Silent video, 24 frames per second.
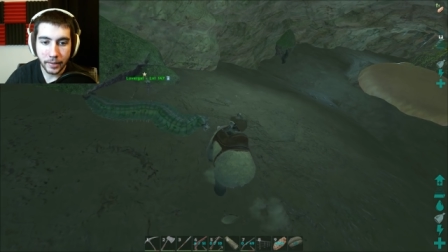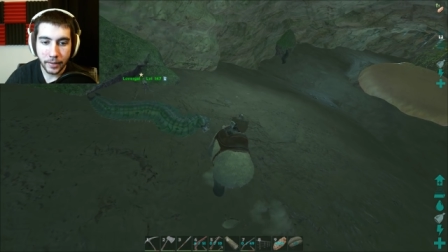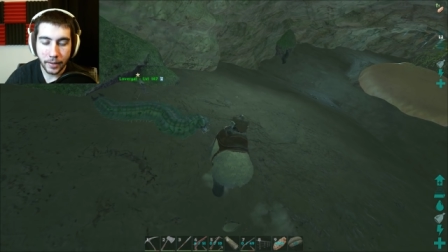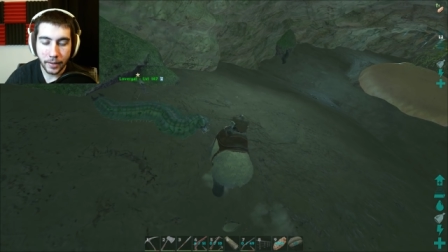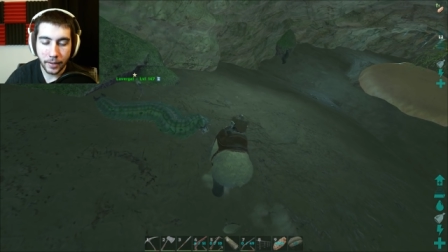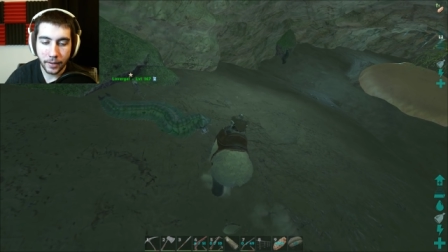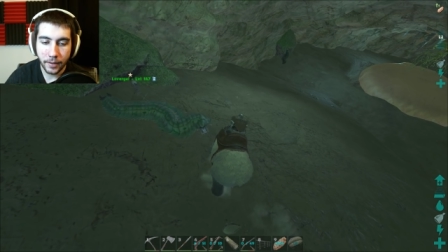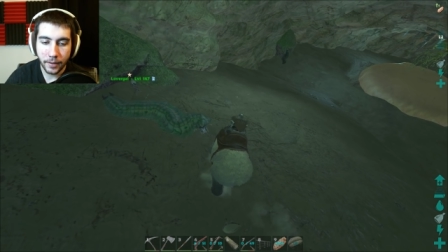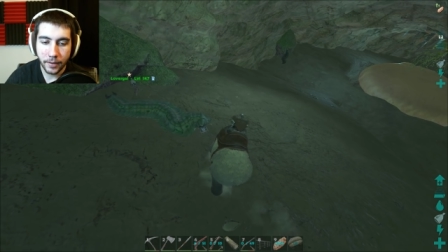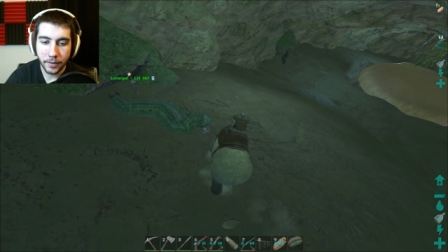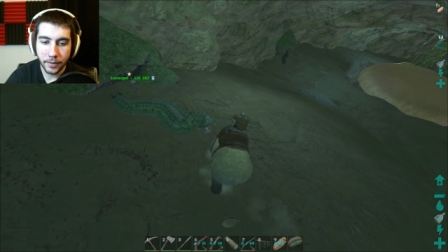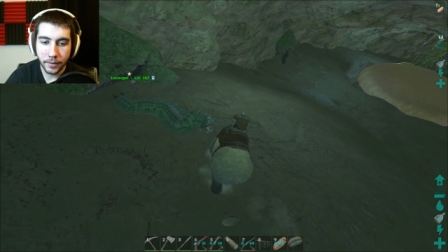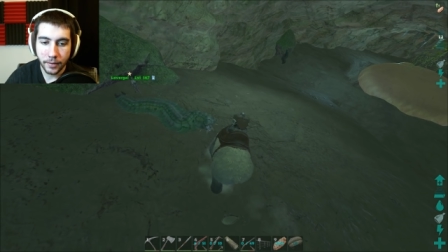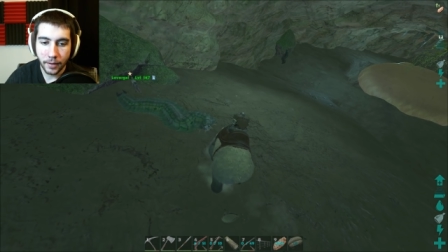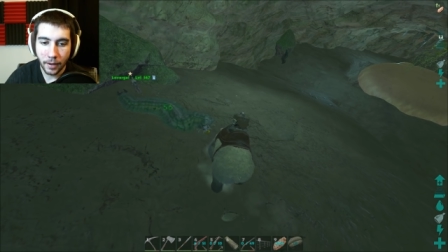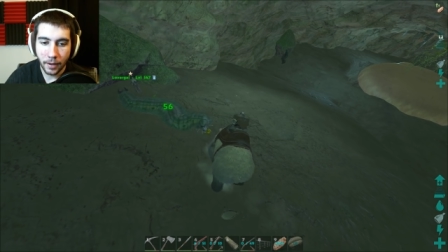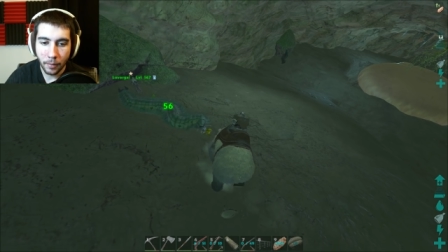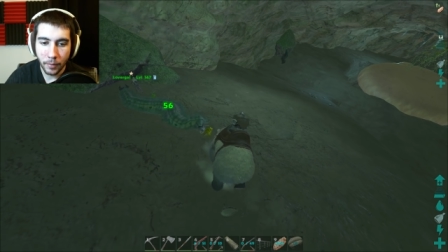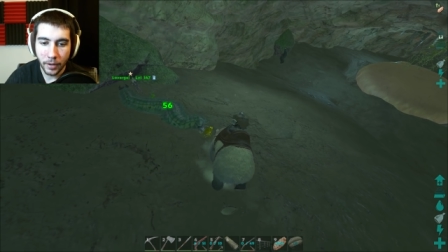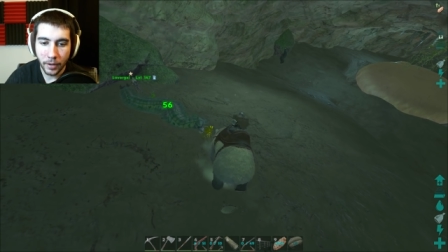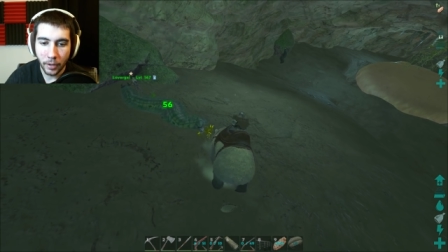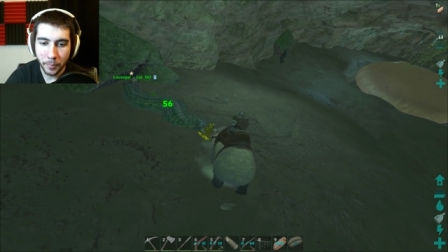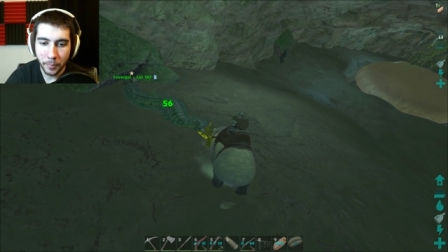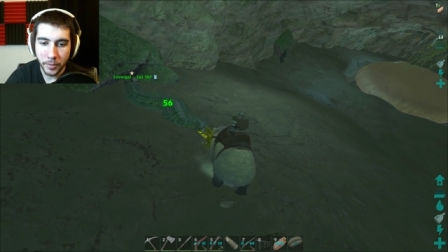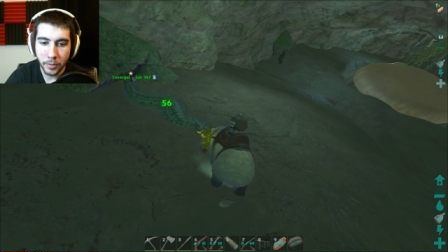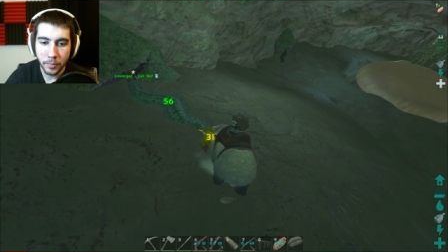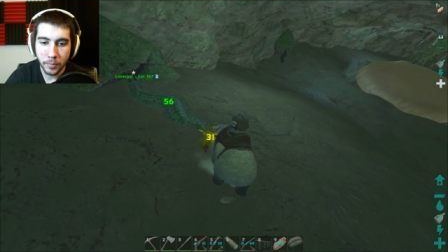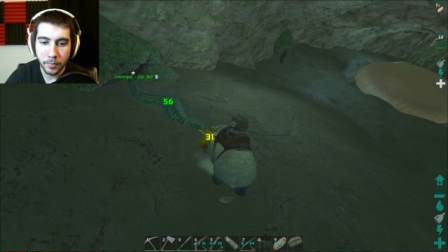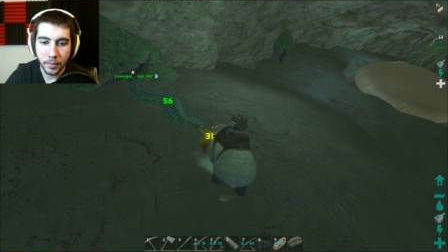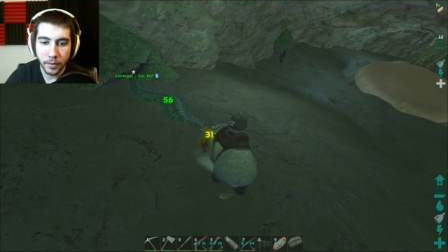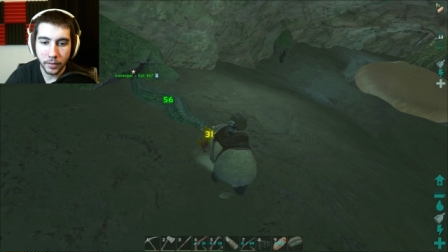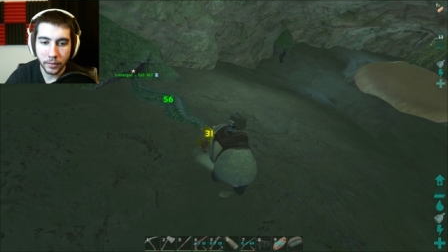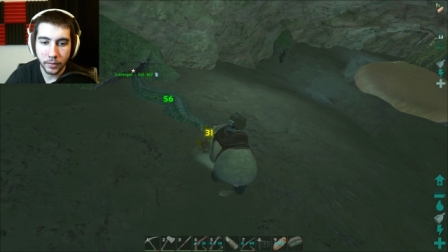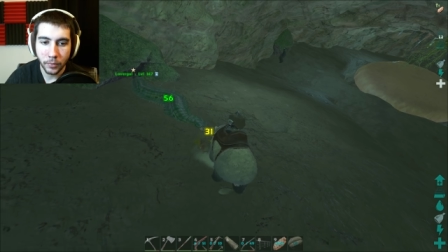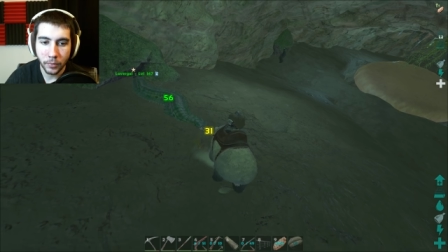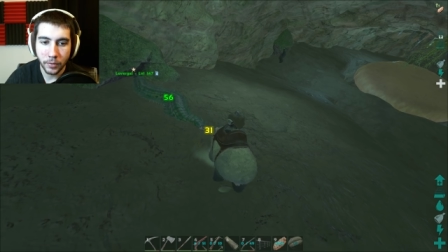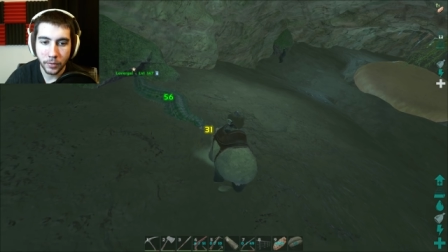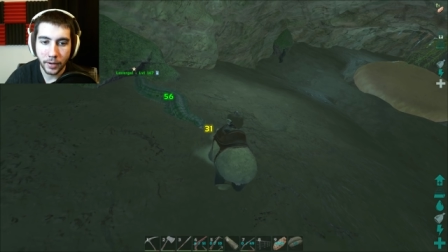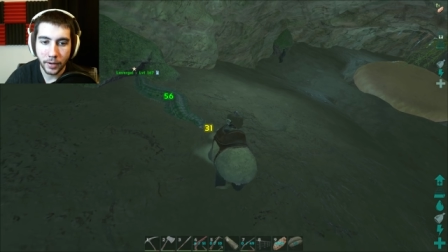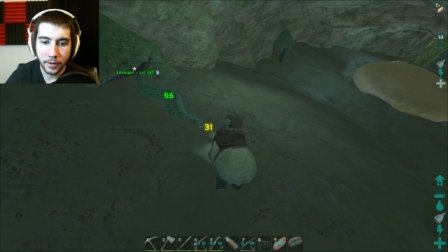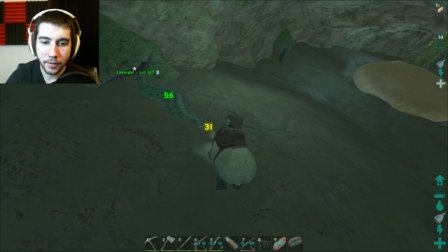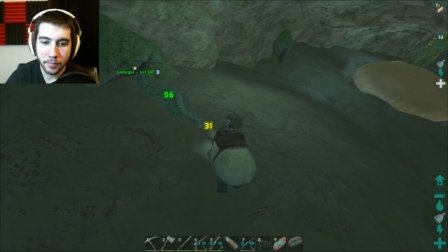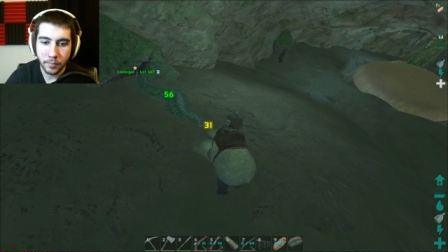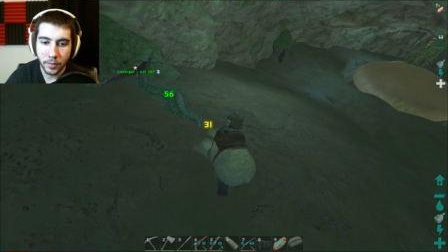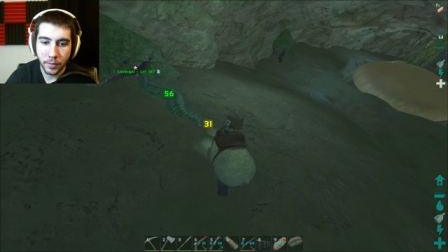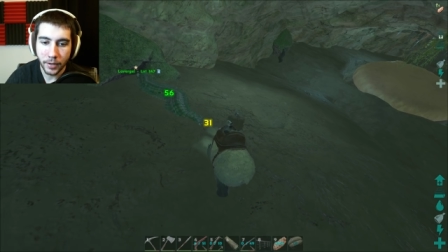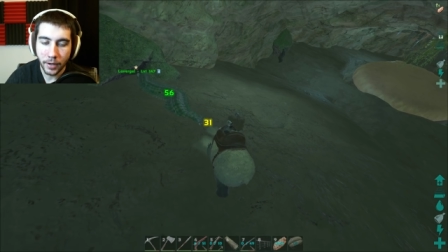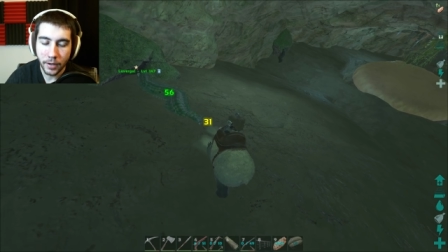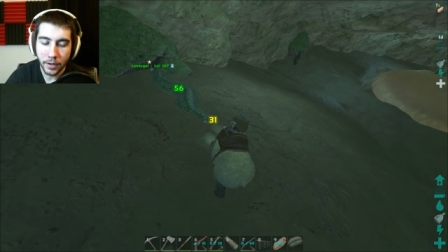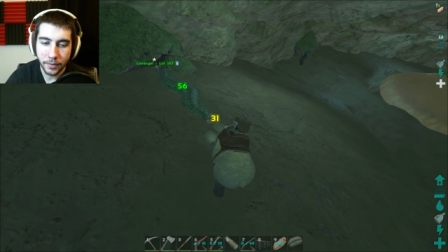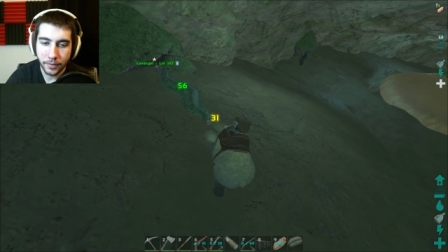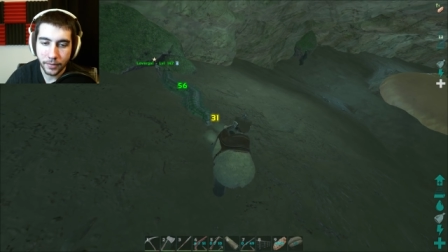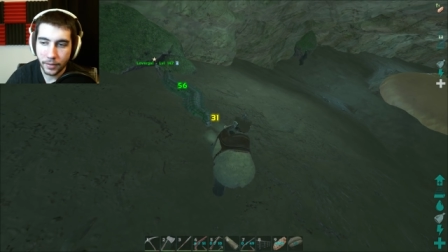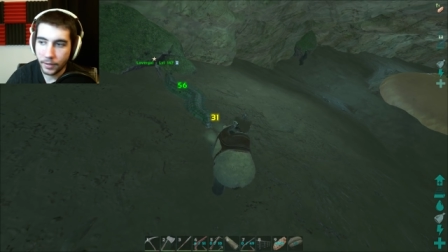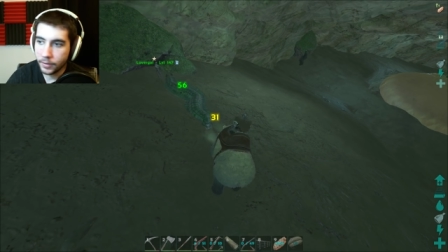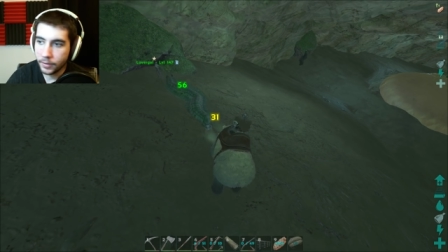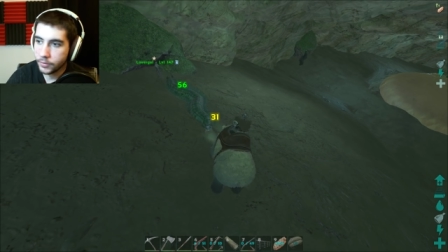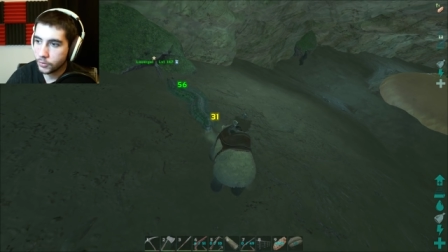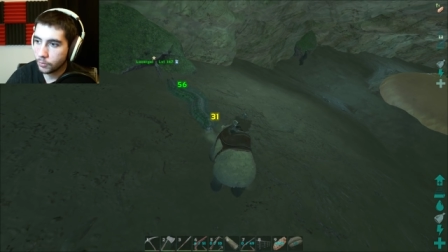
And I would help you, but Lauren, I didn't bring anything,